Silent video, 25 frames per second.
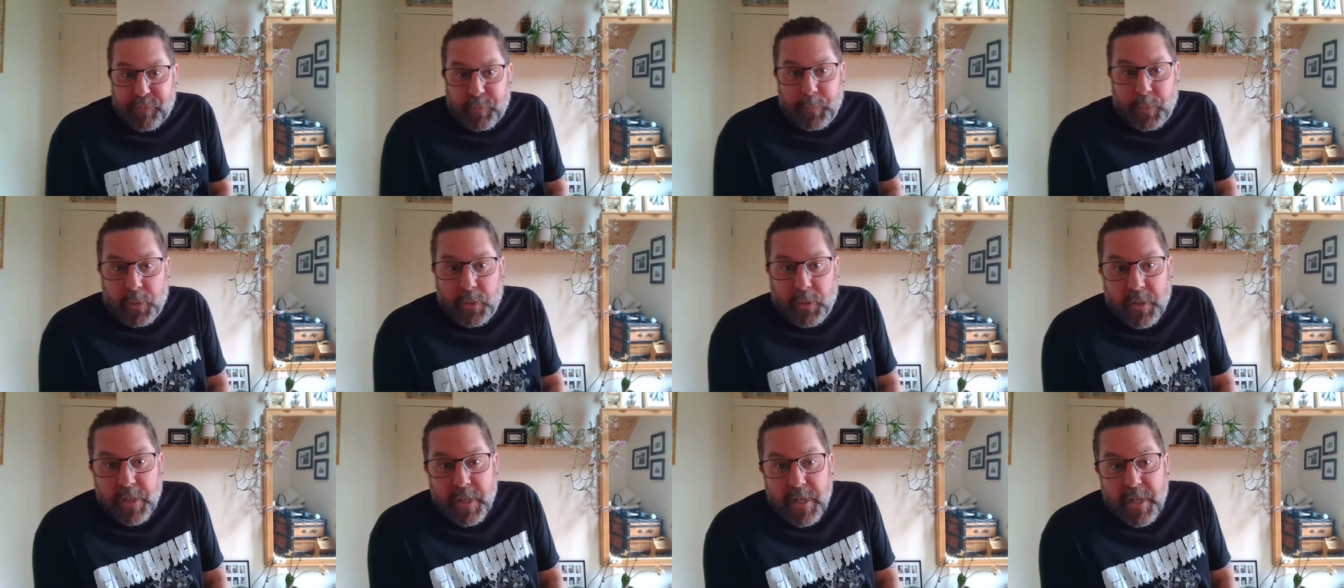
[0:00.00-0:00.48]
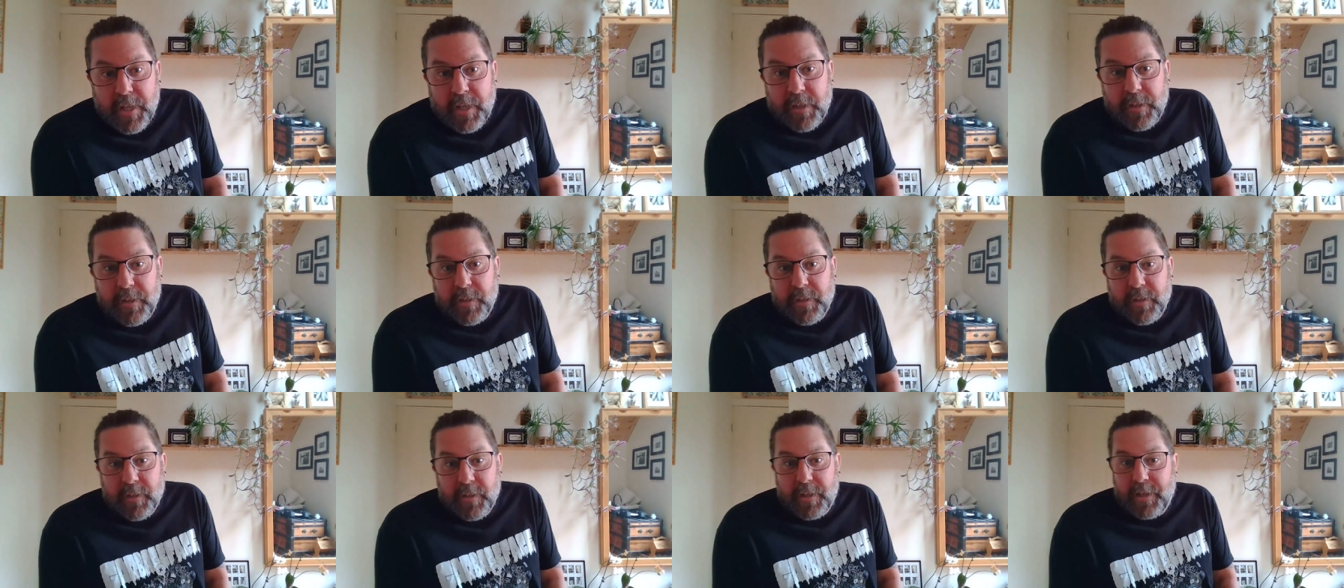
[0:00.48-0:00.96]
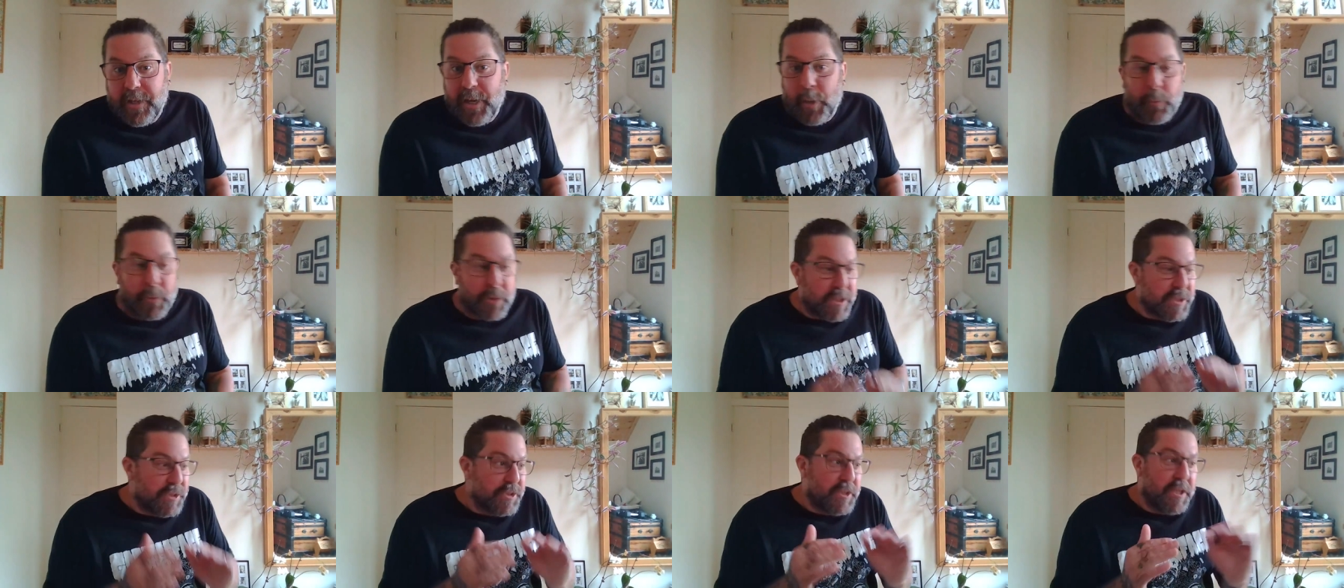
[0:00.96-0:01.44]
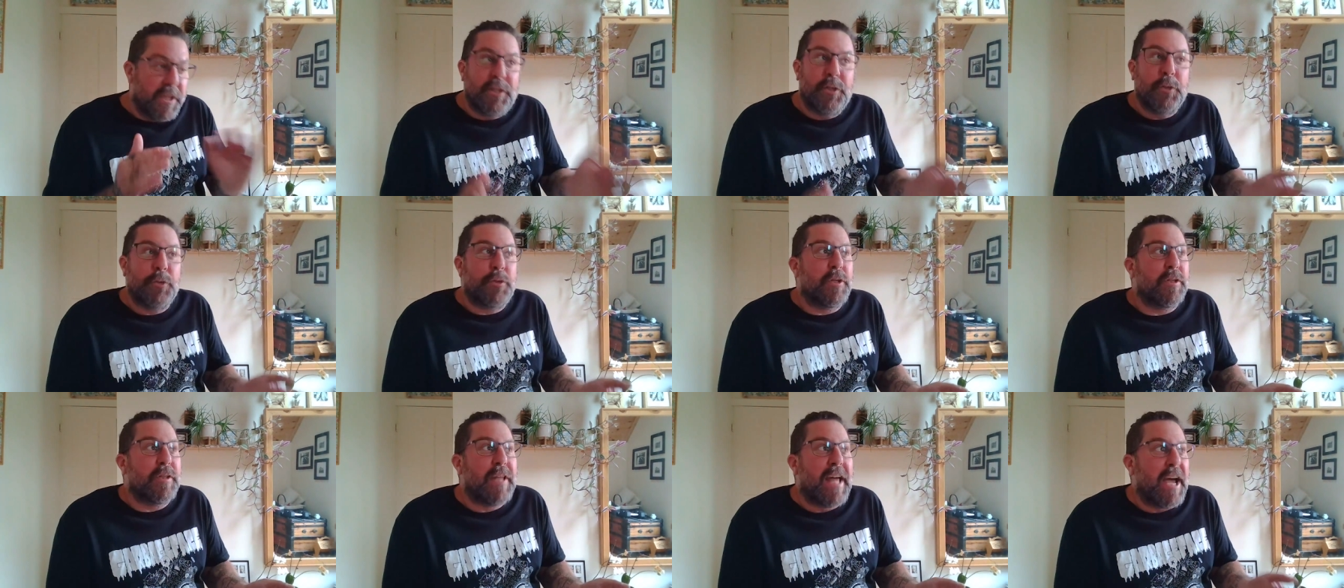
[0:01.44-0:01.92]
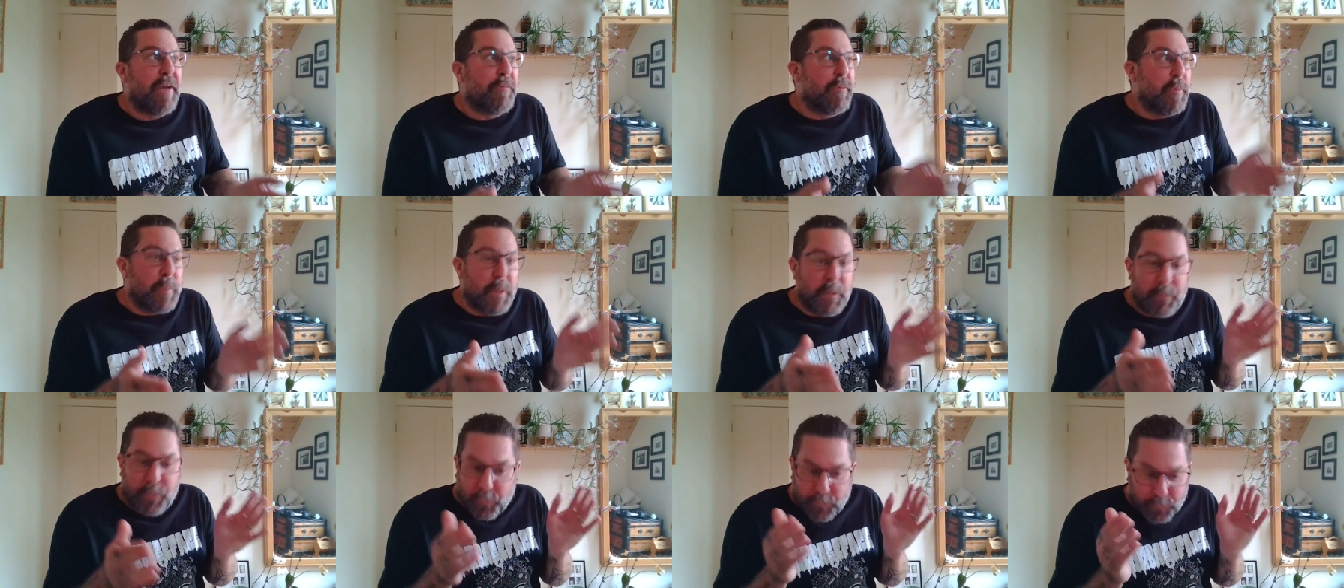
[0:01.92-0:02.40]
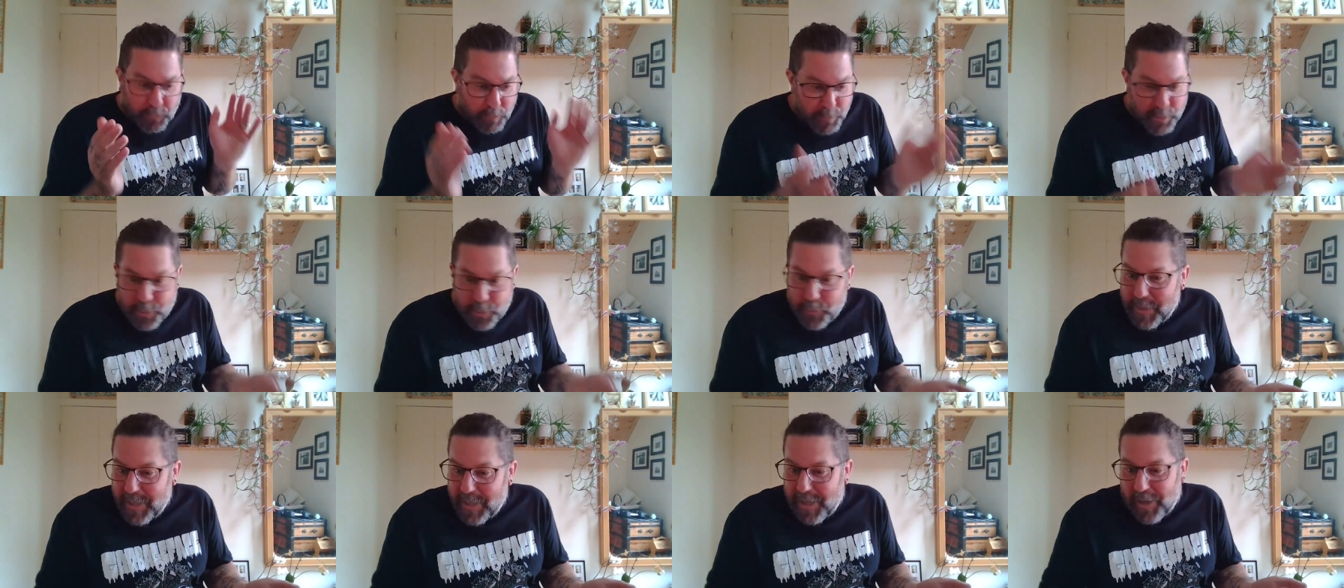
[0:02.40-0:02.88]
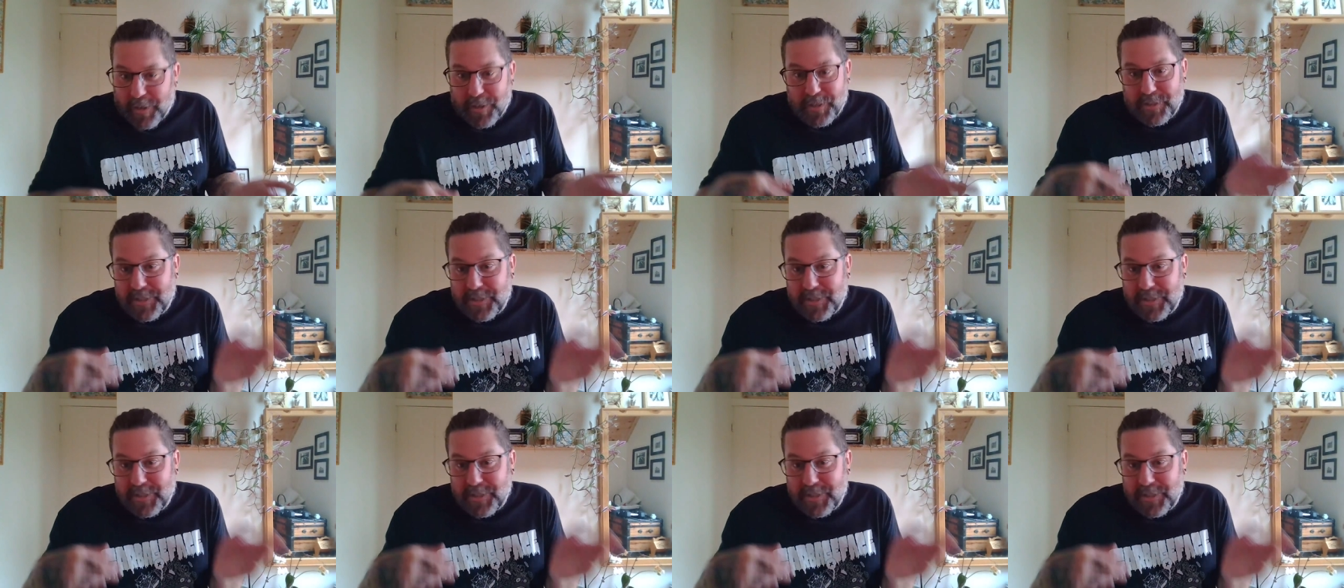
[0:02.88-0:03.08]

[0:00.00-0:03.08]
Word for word: I get it. And I will continue to laugh at people from U E R